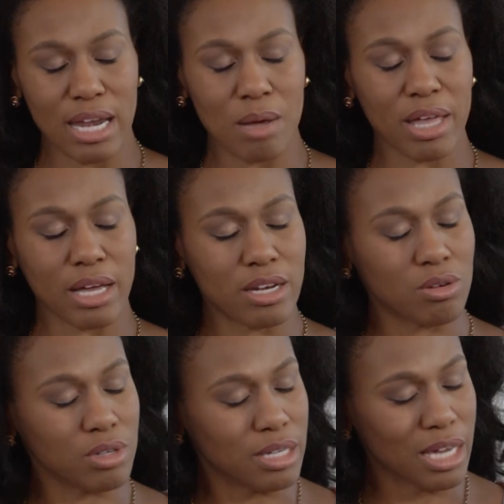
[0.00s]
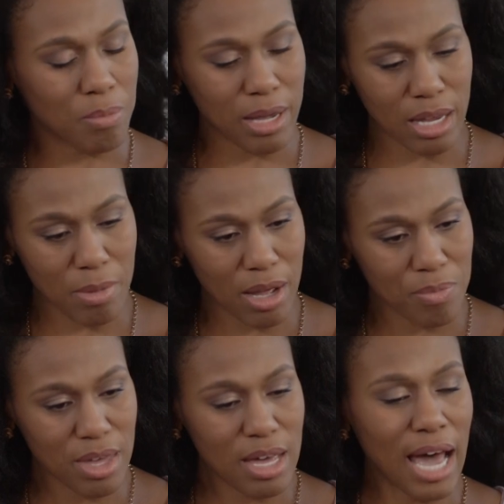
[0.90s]
and I'm like, I don't need to keep picking them up.
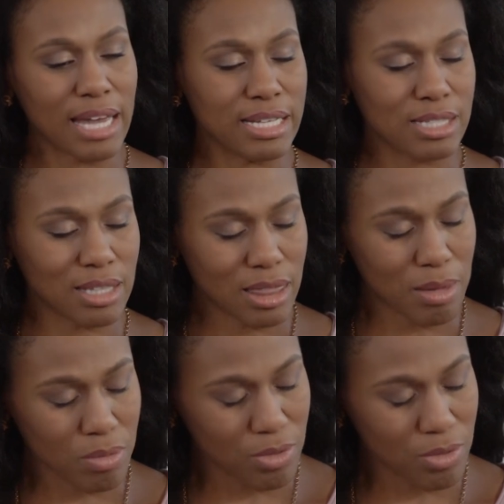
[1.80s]
I need to let them,